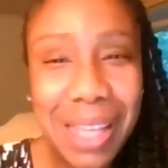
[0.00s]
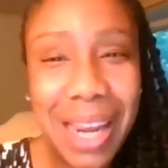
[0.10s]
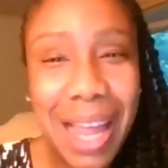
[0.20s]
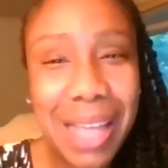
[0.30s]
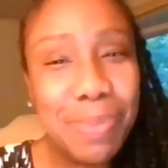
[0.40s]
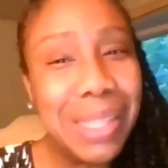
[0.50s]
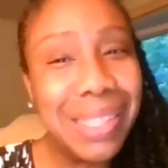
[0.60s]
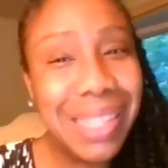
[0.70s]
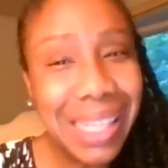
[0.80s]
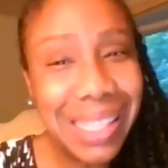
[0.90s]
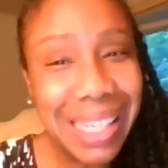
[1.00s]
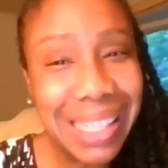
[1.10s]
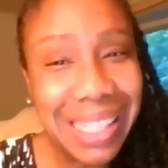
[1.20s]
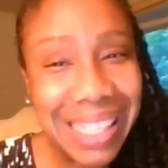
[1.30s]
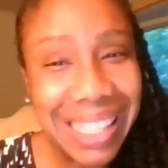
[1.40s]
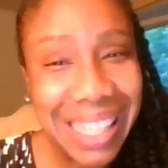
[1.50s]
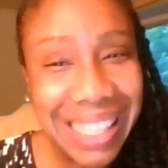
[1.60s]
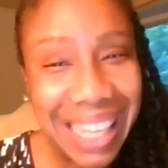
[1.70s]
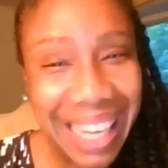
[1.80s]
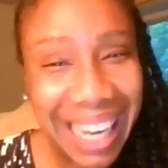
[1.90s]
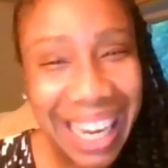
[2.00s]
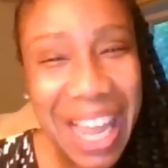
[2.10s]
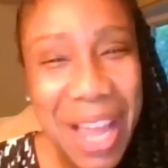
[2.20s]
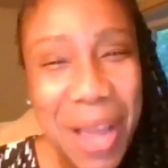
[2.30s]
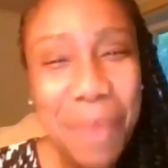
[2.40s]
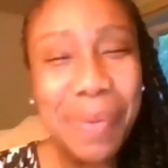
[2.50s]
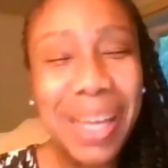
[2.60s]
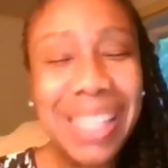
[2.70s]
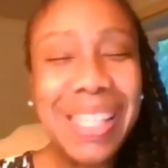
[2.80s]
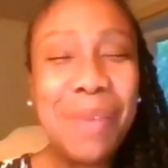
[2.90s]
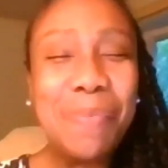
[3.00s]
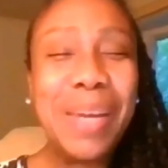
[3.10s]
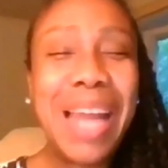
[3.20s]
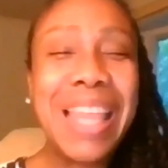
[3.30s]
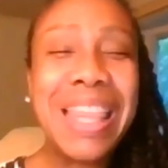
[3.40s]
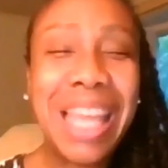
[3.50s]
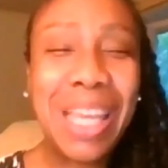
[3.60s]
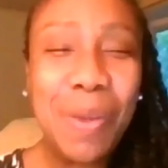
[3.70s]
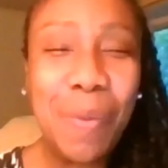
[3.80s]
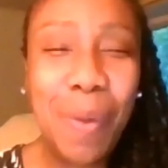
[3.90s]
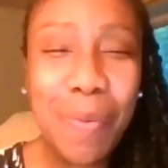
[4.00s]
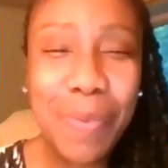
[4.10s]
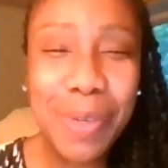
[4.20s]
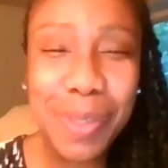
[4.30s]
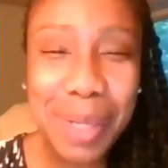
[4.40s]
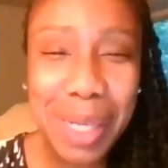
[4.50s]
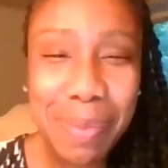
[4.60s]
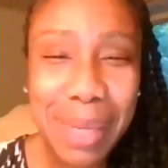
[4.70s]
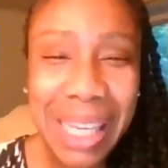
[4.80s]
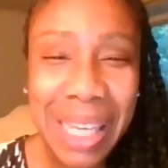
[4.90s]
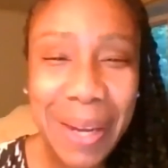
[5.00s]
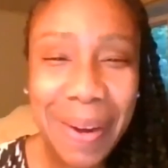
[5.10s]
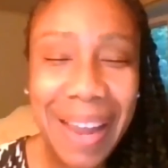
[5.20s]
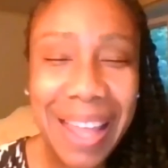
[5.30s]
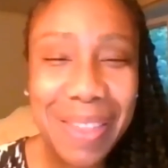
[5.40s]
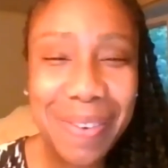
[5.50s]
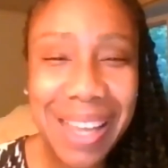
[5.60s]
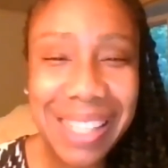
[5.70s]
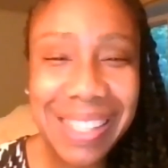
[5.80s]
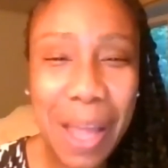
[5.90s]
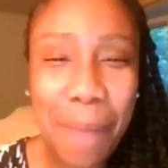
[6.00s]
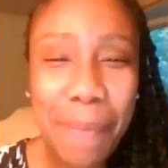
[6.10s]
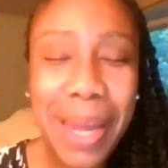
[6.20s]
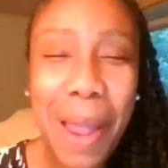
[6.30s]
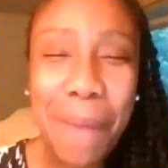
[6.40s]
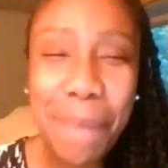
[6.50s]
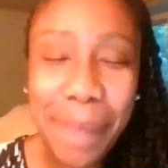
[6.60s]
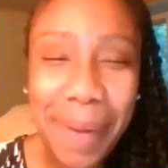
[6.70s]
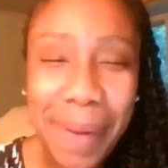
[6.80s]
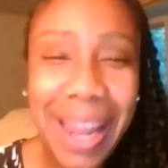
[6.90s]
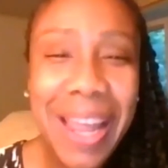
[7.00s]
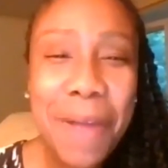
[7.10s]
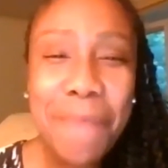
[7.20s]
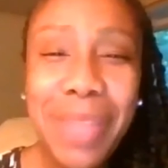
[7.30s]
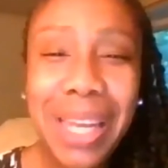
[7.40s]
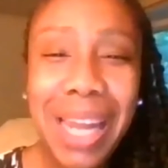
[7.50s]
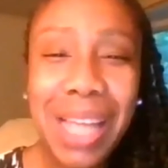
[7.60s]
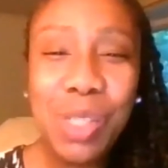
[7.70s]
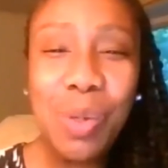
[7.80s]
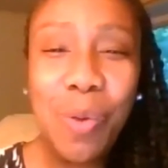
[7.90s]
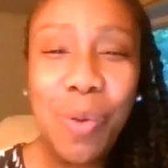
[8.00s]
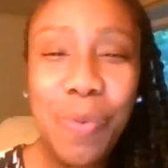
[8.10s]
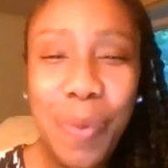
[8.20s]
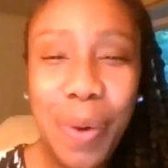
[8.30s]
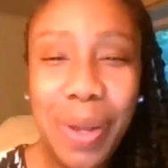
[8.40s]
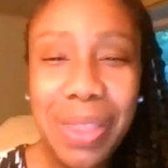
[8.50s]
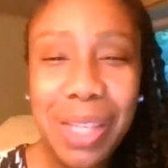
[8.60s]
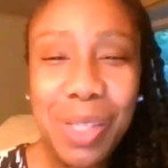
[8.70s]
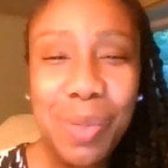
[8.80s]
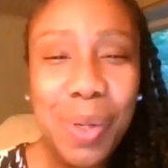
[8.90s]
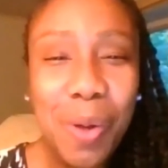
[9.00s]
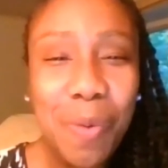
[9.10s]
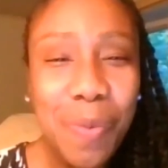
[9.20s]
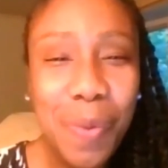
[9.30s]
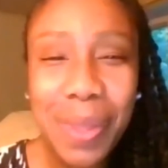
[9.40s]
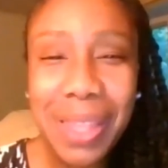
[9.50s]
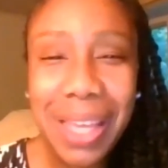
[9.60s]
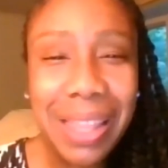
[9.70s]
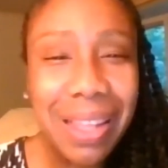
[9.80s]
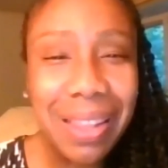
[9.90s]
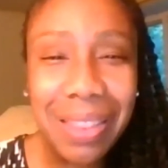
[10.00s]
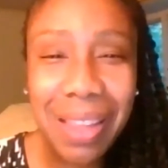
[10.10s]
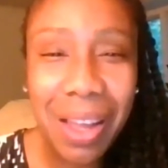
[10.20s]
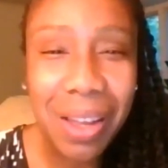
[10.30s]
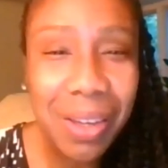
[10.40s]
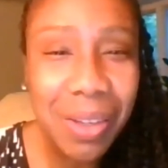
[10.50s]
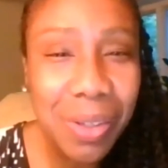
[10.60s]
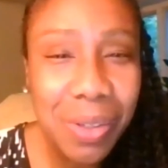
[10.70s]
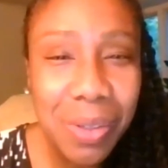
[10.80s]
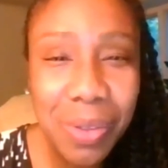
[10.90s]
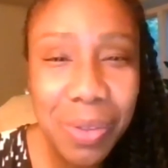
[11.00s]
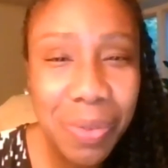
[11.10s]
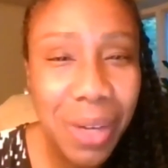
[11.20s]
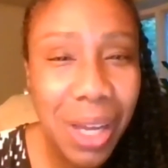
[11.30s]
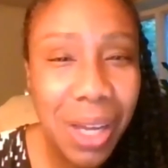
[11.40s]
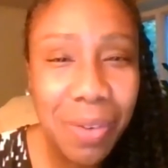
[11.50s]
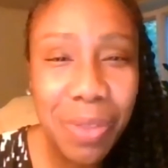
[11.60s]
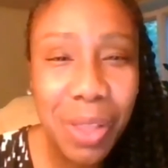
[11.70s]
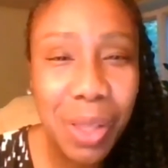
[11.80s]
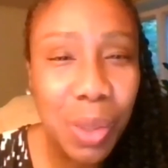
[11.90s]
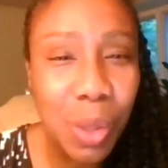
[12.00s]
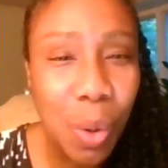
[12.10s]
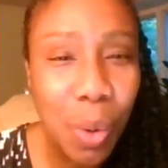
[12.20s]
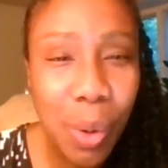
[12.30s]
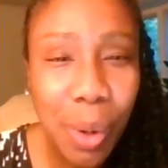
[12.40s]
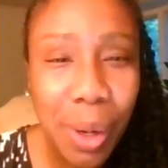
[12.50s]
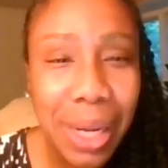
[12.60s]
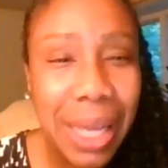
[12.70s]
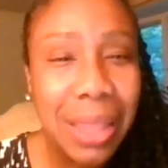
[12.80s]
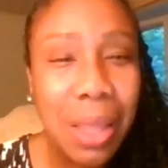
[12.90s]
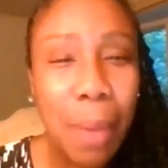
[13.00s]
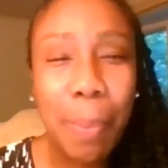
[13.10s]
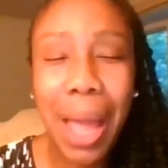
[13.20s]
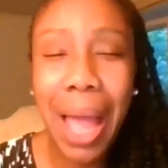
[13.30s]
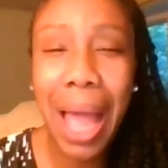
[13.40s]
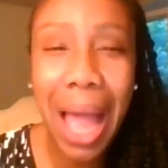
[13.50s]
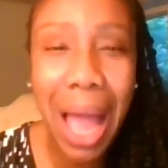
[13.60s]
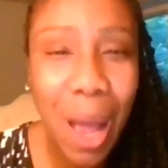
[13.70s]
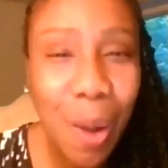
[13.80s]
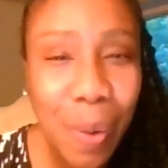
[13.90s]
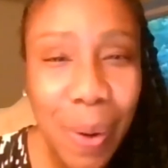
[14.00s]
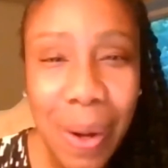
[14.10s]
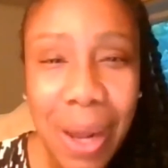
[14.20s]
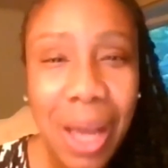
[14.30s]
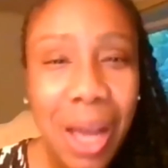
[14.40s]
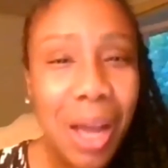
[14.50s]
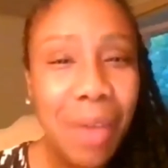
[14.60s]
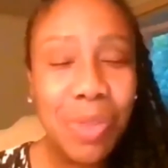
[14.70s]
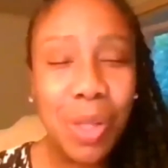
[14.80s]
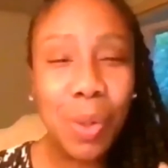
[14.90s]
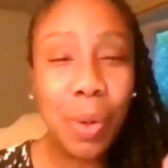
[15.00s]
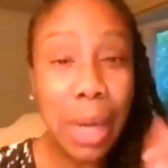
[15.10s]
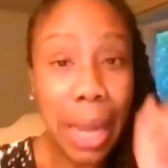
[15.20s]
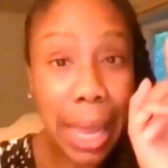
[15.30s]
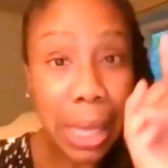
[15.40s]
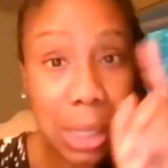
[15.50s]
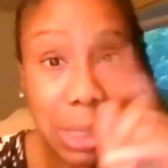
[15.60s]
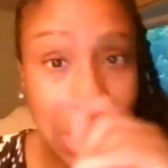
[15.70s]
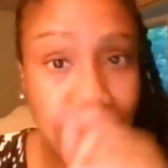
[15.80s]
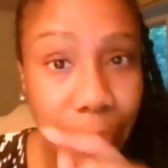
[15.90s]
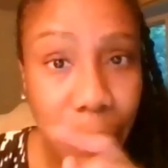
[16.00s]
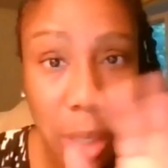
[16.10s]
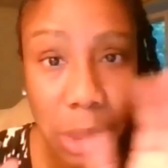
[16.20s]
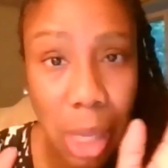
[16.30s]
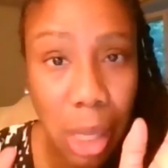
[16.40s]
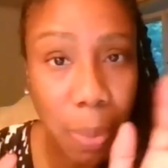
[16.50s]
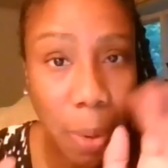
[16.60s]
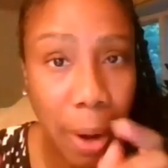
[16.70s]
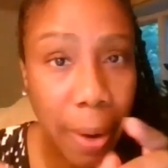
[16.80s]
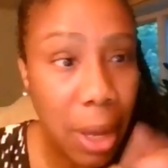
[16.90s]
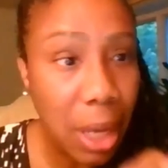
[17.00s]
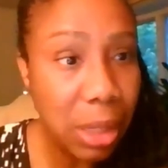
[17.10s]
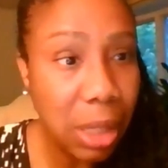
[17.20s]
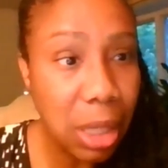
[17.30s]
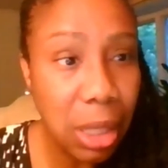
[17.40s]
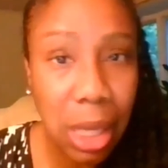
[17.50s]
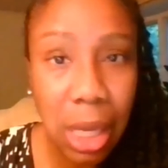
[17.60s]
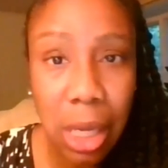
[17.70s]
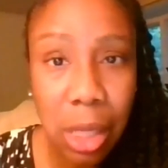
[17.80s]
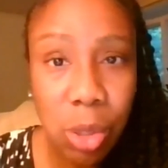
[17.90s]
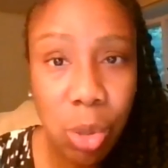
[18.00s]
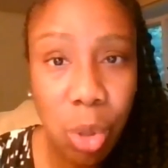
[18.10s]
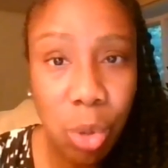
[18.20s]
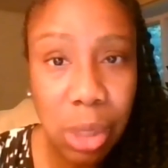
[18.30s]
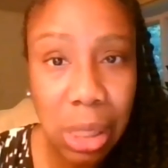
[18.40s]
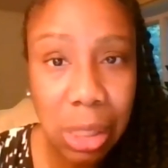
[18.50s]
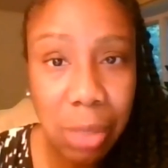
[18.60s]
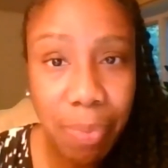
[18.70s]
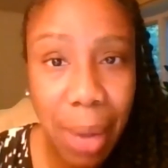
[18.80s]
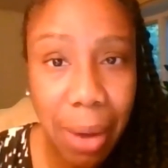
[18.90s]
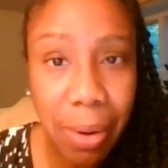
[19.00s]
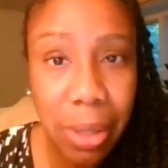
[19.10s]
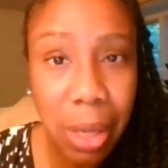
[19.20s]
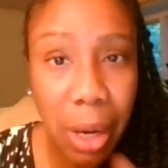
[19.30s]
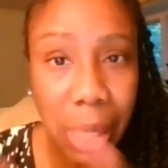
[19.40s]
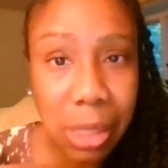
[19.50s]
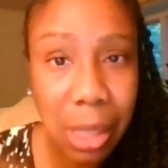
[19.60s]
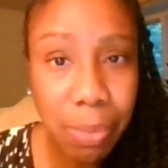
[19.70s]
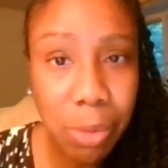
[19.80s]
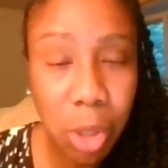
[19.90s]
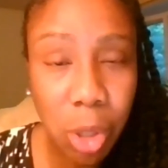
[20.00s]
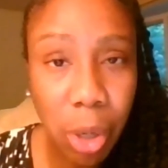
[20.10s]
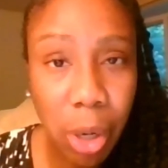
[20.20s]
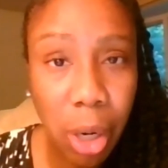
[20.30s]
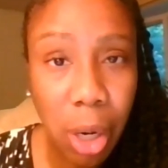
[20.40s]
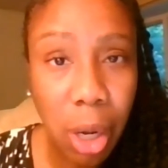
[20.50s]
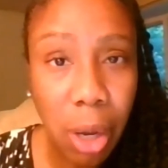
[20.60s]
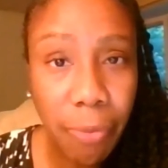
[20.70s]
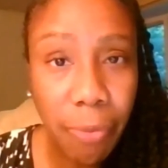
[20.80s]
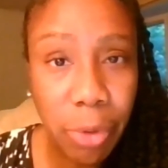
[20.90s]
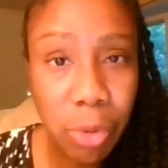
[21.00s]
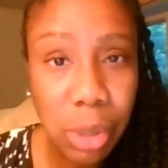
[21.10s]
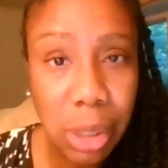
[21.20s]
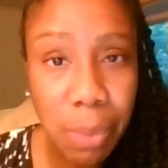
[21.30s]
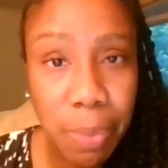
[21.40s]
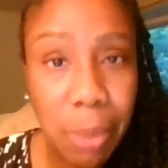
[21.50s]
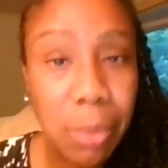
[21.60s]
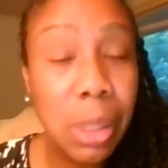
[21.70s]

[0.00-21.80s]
It has been ding, ding, ding, ding, dinging. But, um, but I thank you all for joining me here at the rest stop. And I pray that as you go forth, that you would go forth in the love of the Lord, in the power of the Lord. Hey, listen, here's the other part. It said that, that he could do no deeds of power there except cure a few sick people.